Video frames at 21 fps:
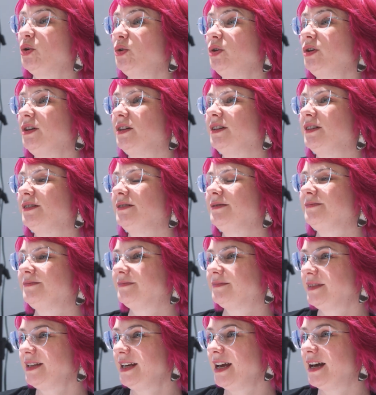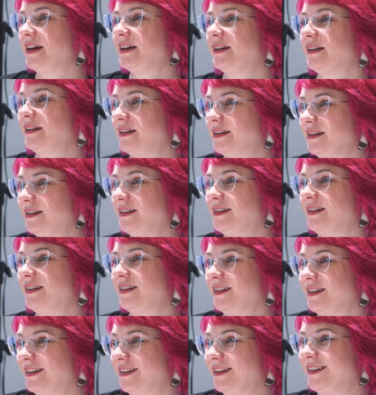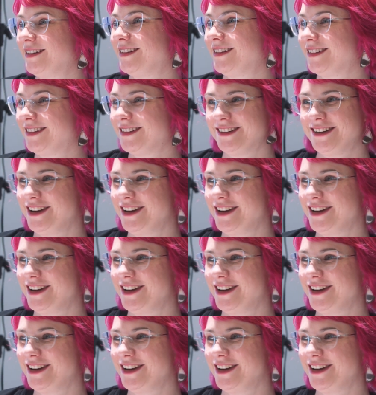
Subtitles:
or different colors, which we couldn't do with the original.